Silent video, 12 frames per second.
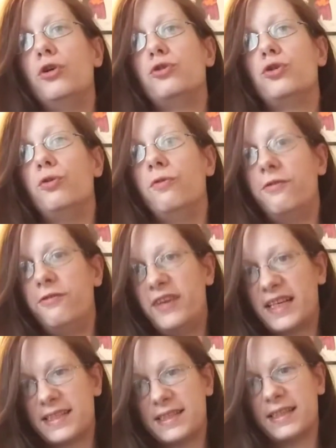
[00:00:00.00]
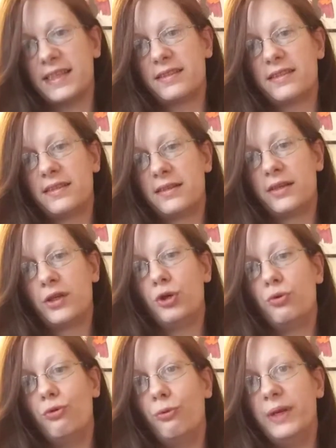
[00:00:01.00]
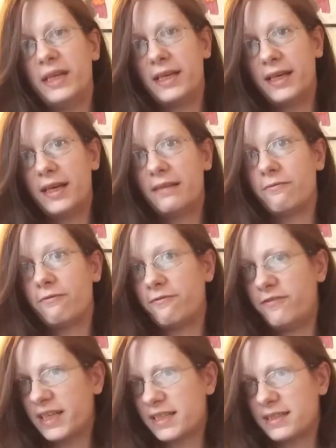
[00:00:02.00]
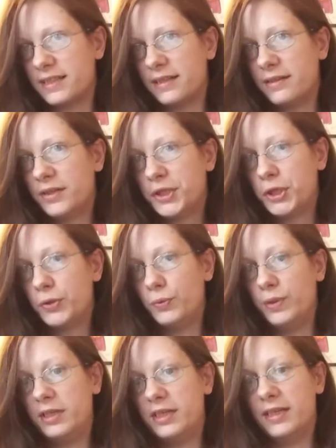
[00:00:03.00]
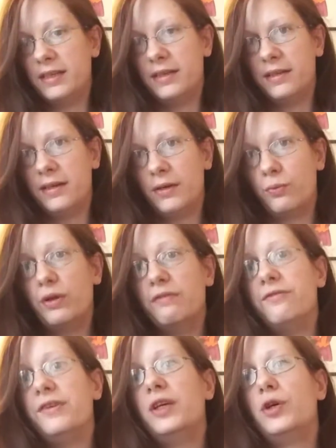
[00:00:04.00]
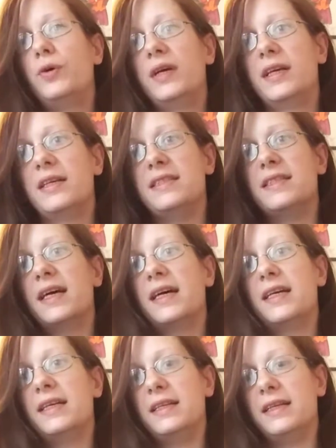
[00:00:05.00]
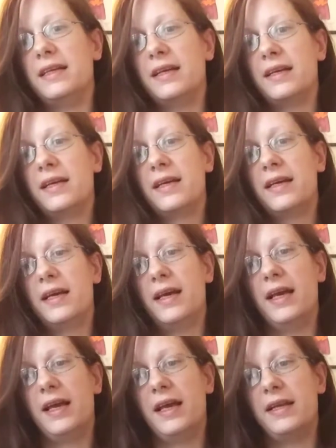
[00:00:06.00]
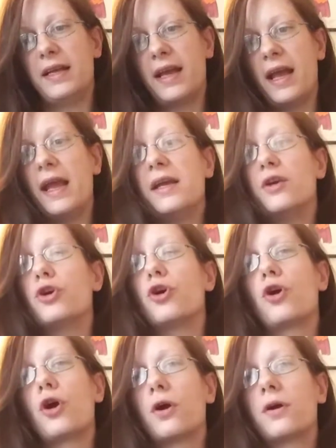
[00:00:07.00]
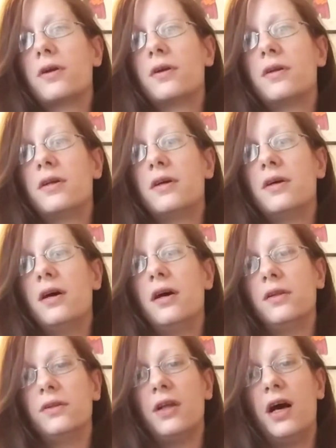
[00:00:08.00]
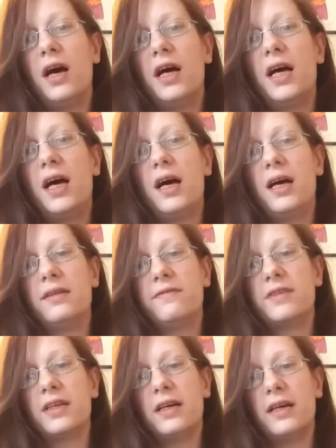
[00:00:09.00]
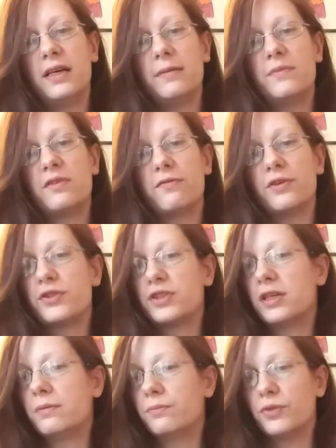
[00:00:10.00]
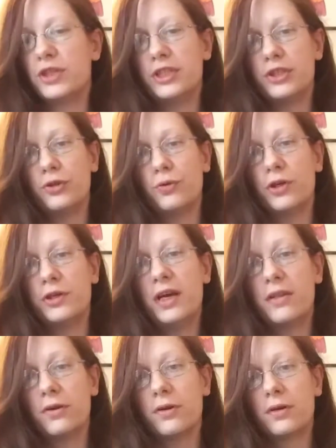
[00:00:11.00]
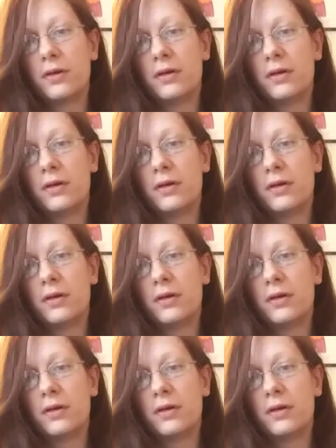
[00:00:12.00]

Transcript: to fix it. When we can't fix it, we feel anxiety and anger. A lot of times, for some reason or another,